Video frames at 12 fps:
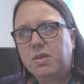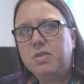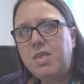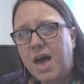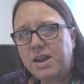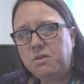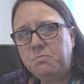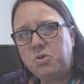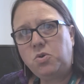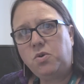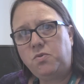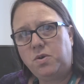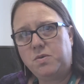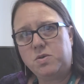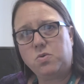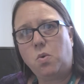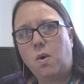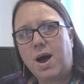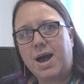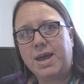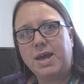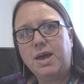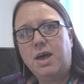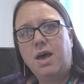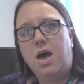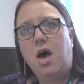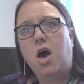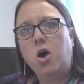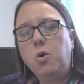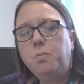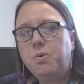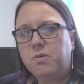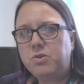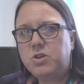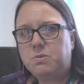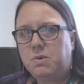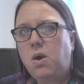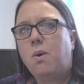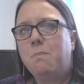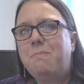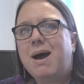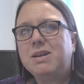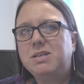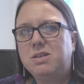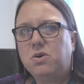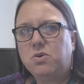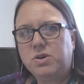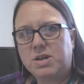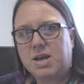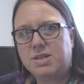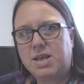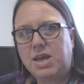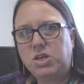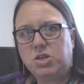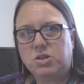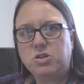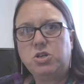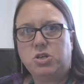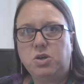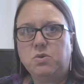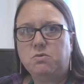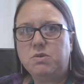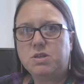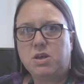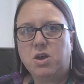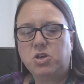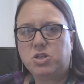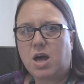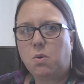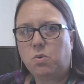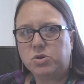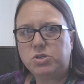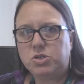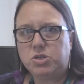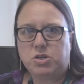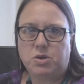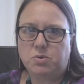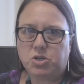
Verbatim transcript: the head of midwifery was quite open to me going back to the organisation to do the research that I wanted to do